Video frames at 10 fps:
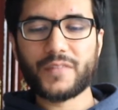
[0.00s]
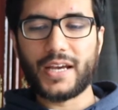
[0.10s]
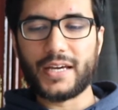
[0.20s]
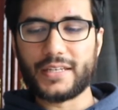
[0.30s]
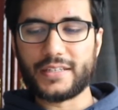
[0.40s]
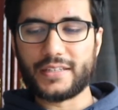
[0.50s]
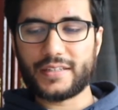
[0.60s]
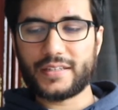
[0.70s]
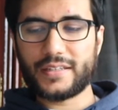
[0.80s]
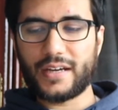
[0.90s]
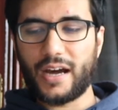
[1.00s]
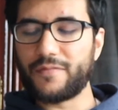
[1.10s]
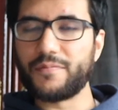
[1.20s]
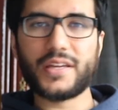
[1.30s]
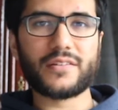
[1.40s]
And I've
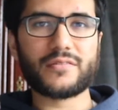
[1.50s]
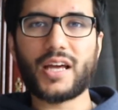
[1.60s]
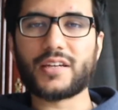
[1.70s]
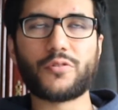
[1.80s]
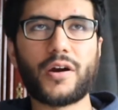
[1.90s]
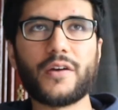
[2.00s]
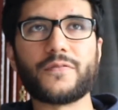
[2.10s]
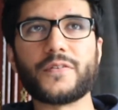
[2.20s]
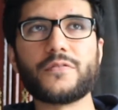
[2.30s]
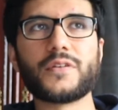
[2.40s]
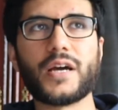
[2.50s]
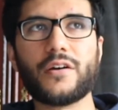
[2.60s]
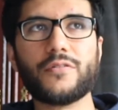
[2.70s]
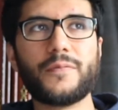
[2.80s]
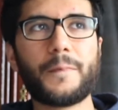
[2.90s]
made like quite a few
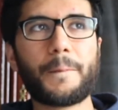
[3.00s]
now.